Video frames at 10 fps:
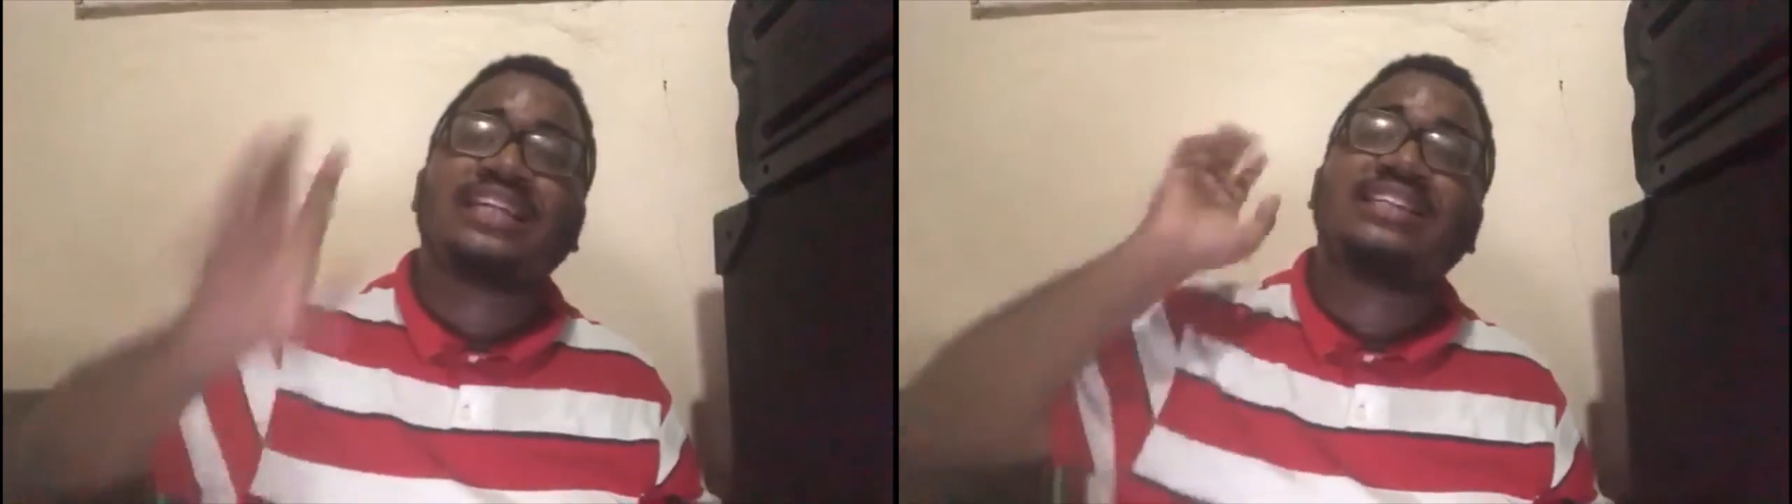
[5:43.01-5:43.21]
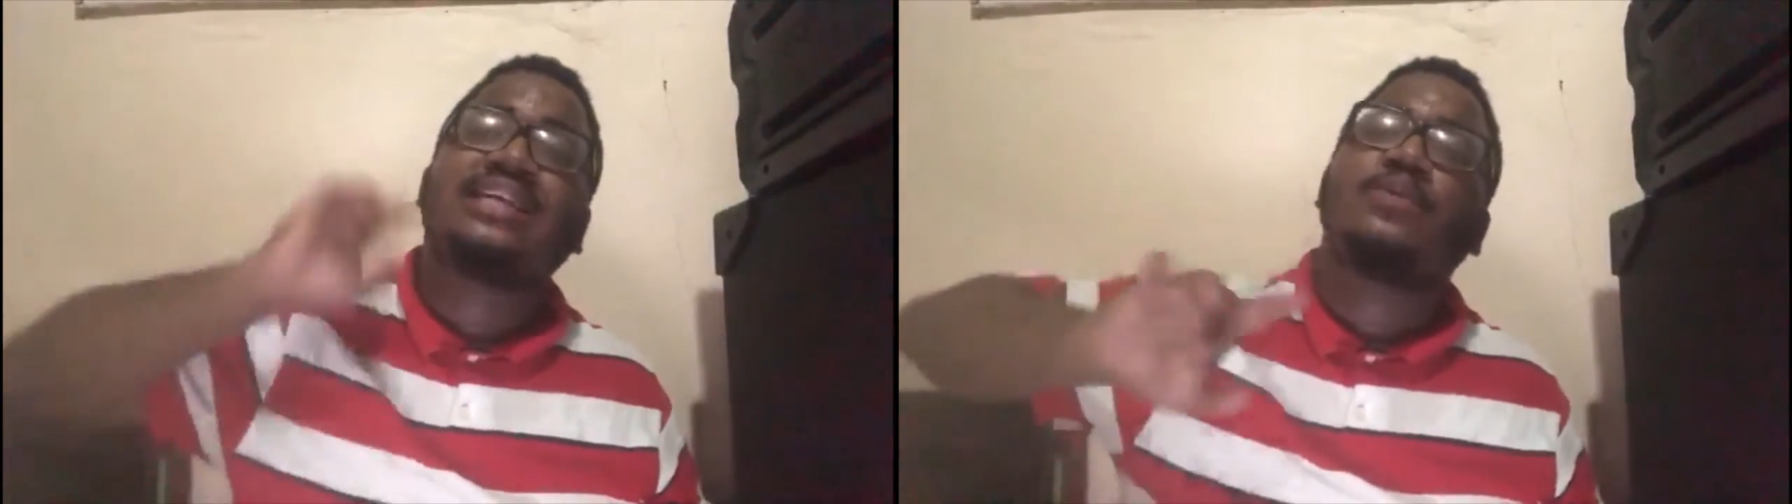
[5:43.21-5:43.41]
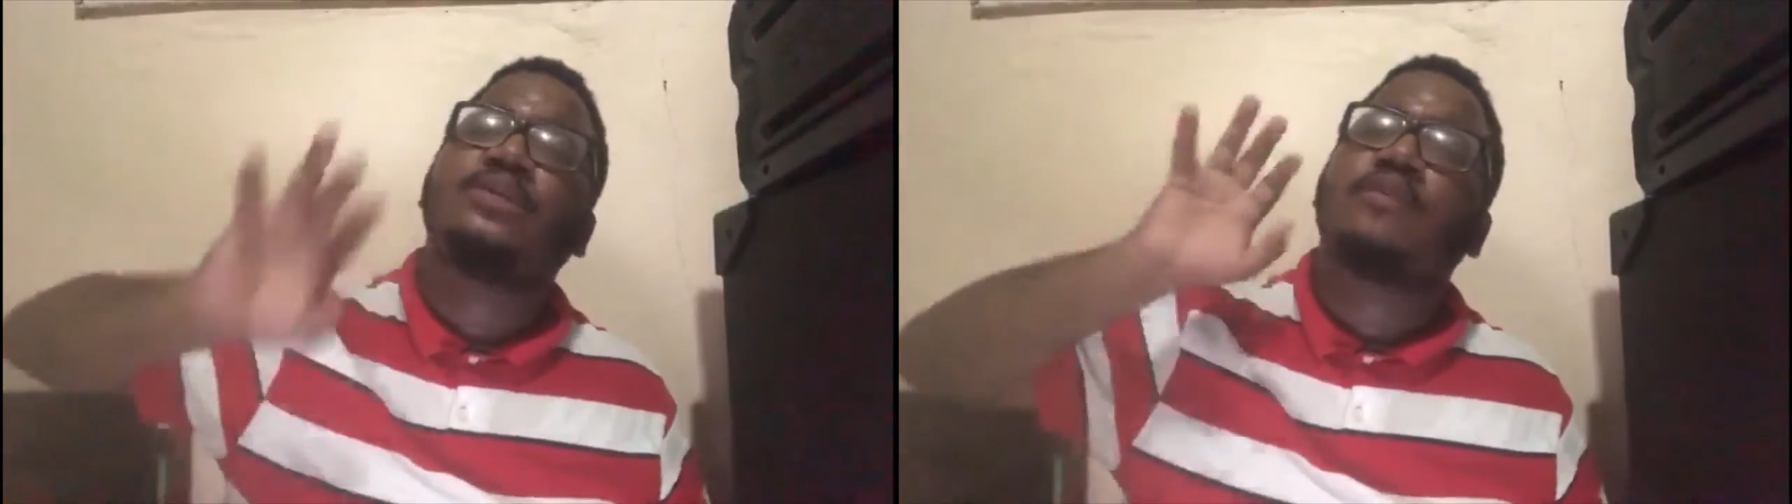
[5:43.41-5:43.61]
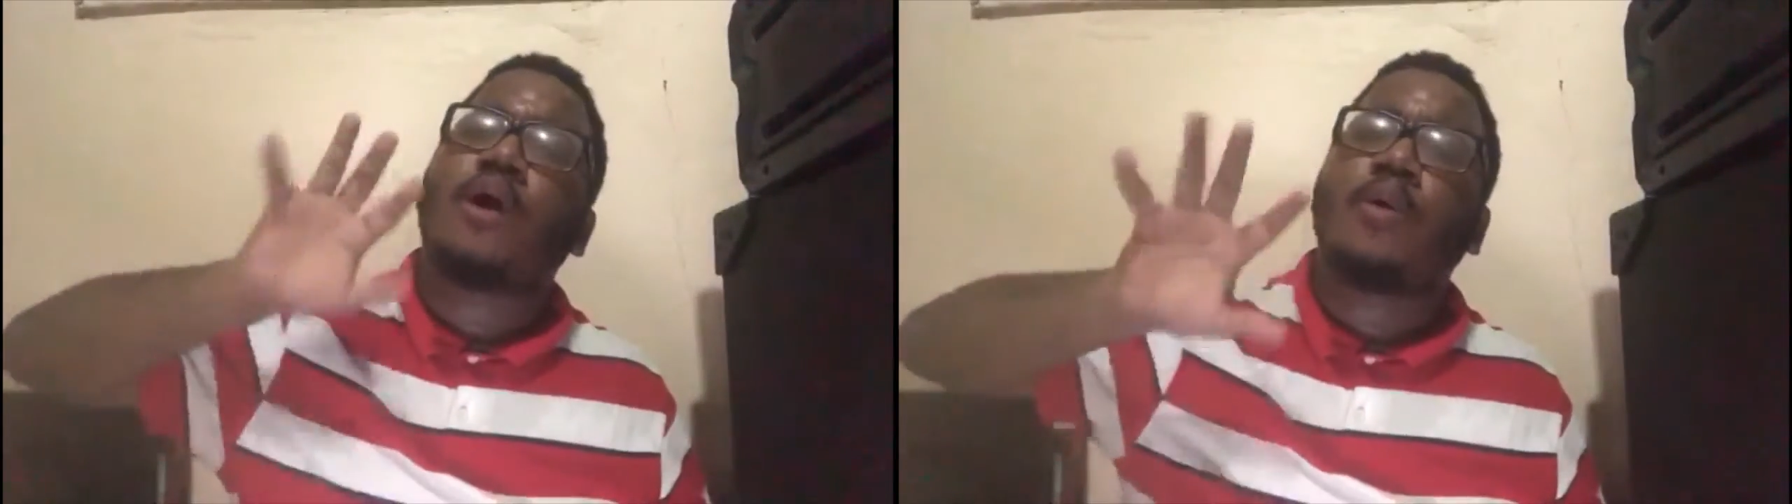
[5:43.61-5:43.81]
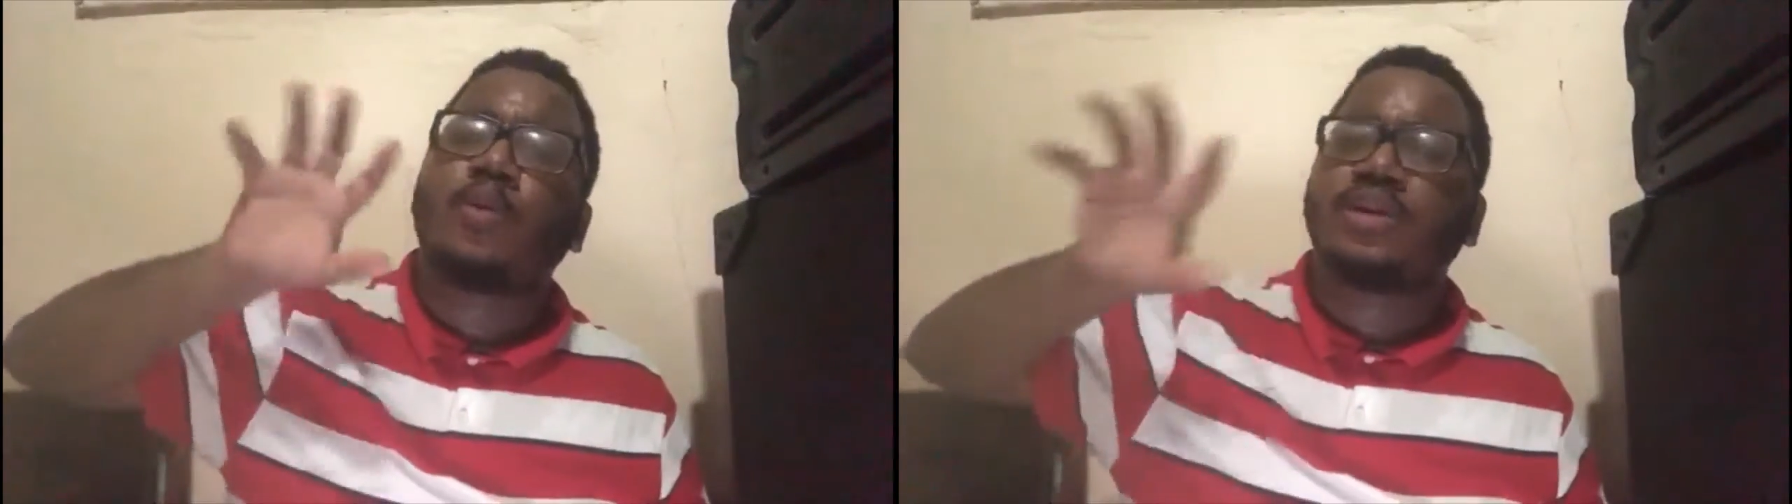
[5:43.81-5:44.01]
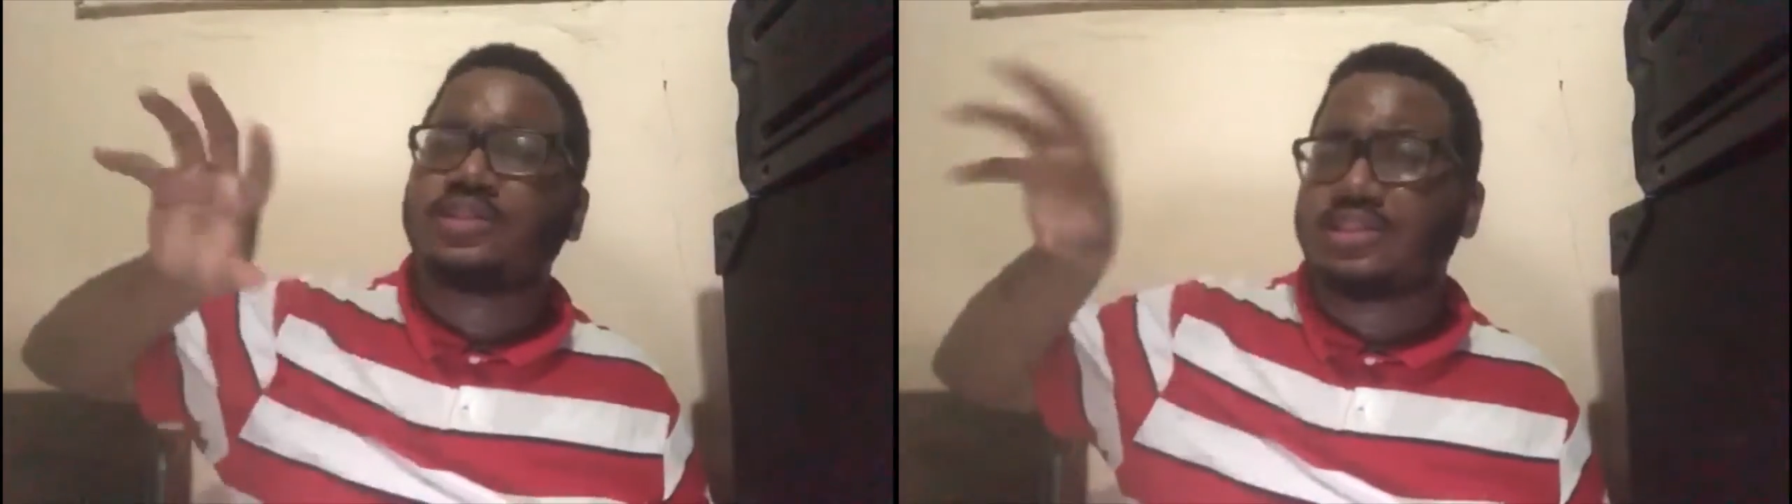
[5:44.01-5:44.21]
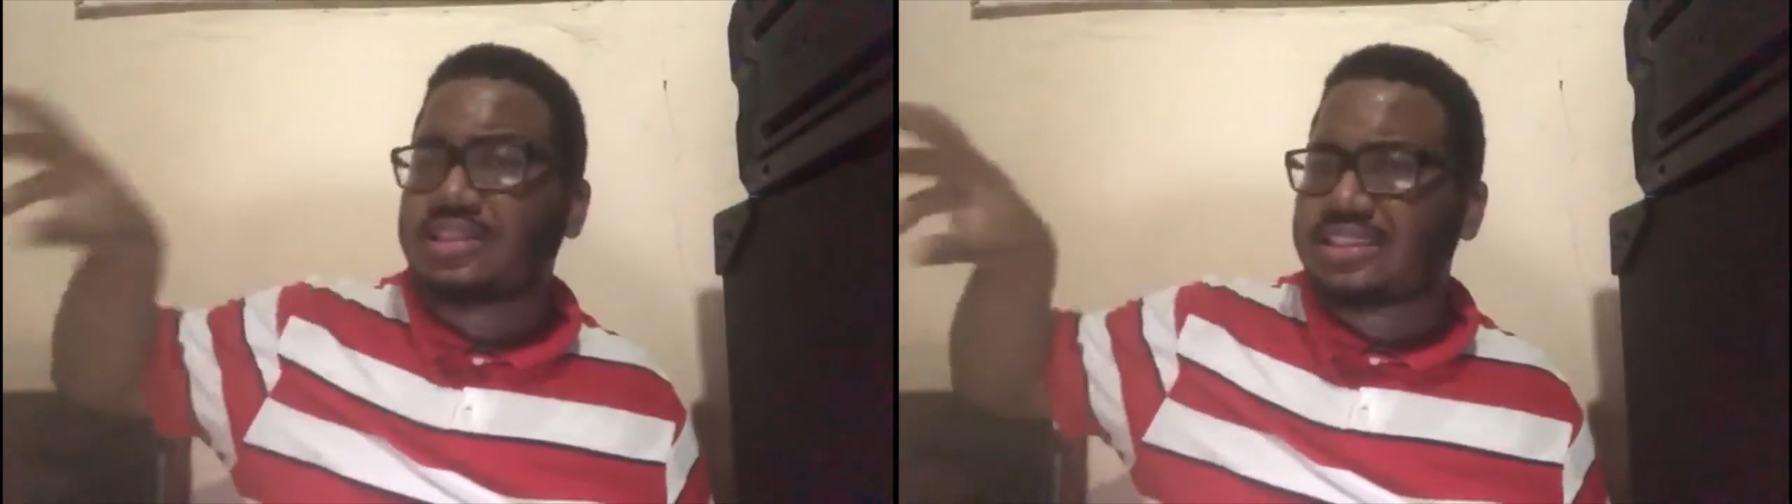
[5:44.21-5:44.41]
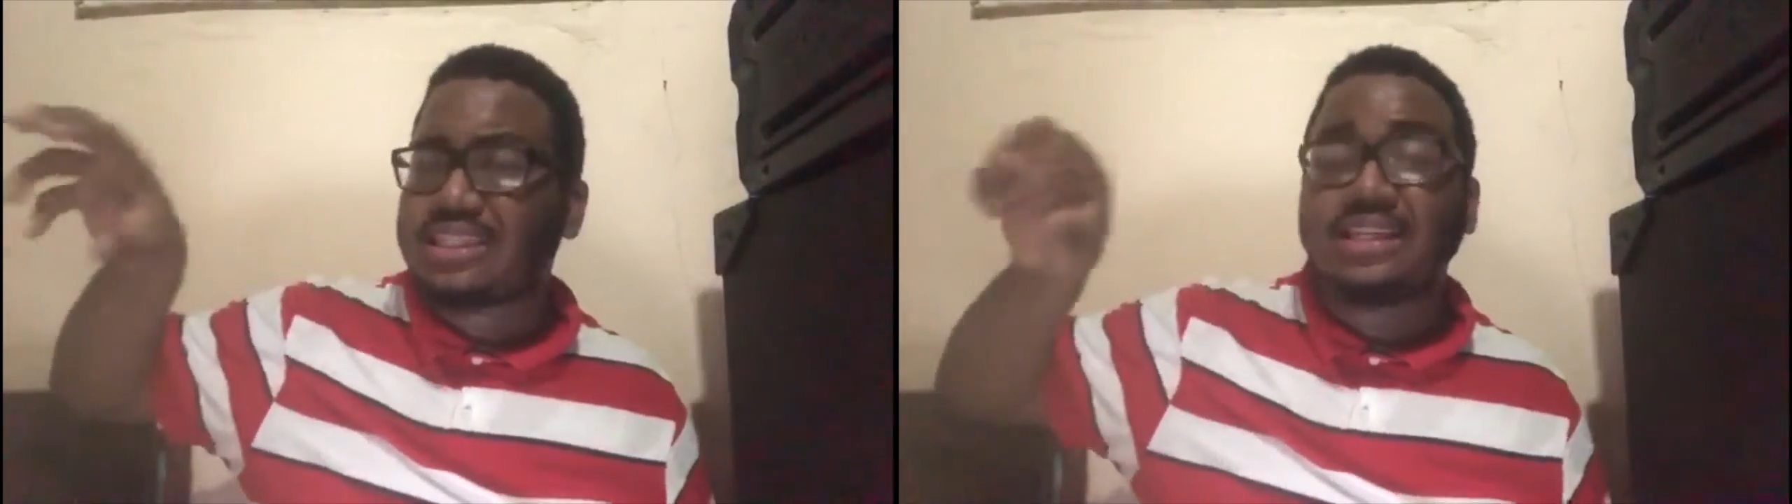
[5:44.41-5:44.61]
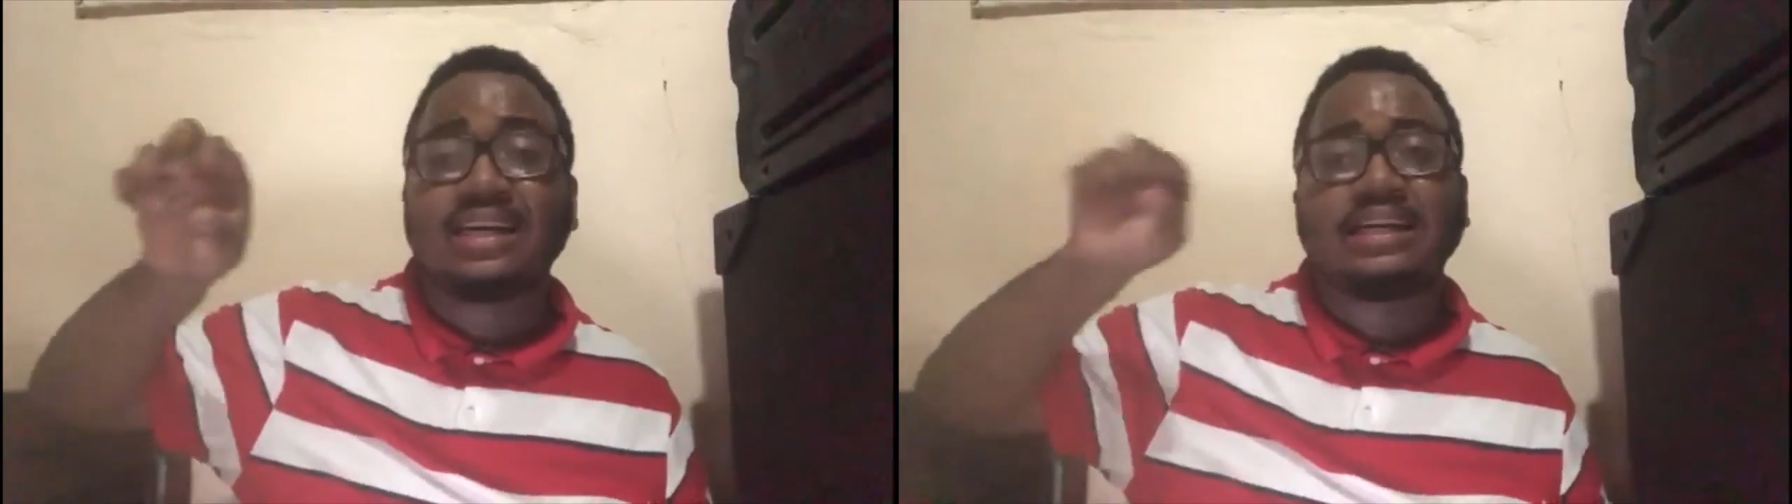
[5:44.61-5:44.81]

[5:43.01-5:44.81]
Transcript: I said we've all worked in sin,